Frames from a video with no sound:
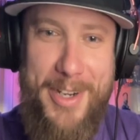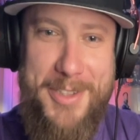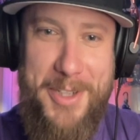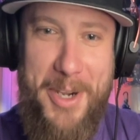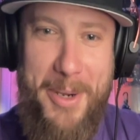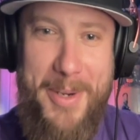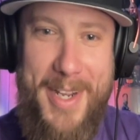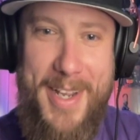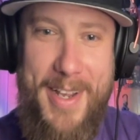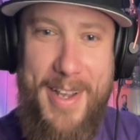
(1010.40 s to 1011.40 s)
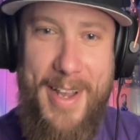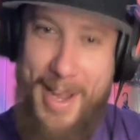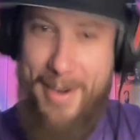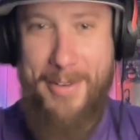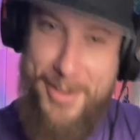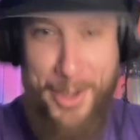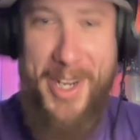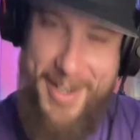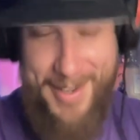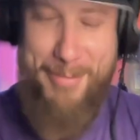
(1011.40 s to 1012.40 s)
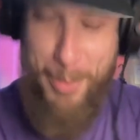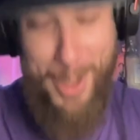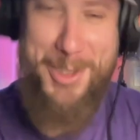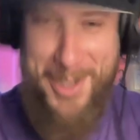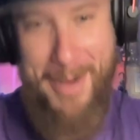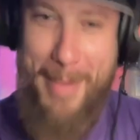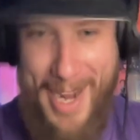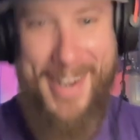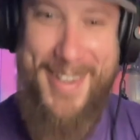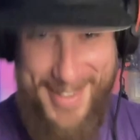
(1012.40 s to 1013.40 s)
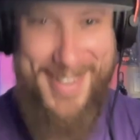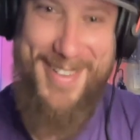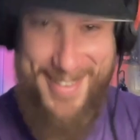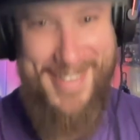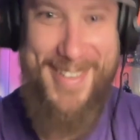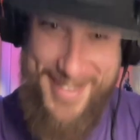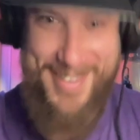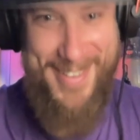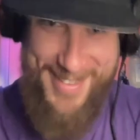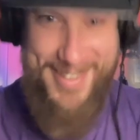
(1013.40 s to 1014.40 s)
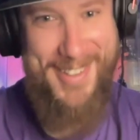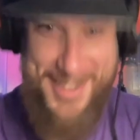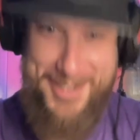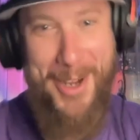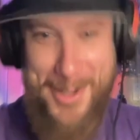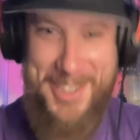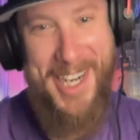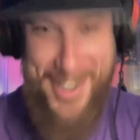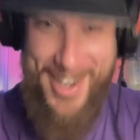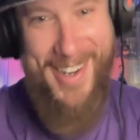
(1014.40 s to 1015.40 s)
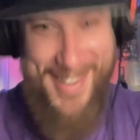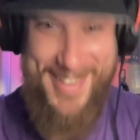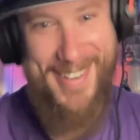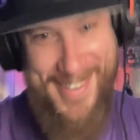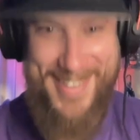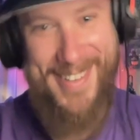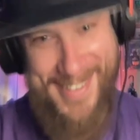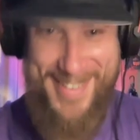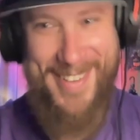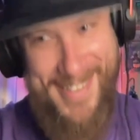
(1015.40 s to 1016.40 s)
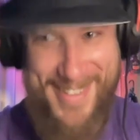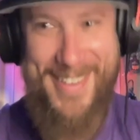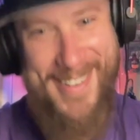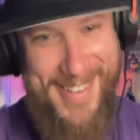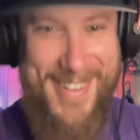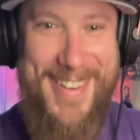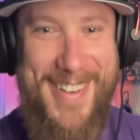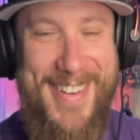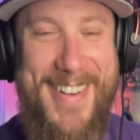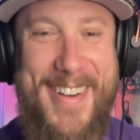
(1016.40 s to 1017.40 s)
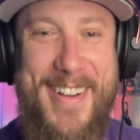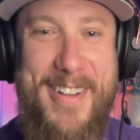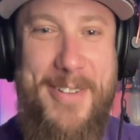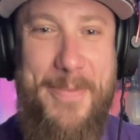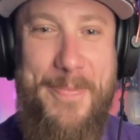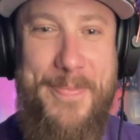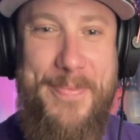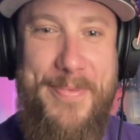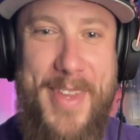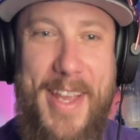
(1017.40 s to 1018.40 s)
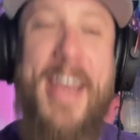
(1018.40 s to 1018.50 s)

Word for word: years ago. And Clooney, I want you to come back. He looks like the Flashpoint Superman, that like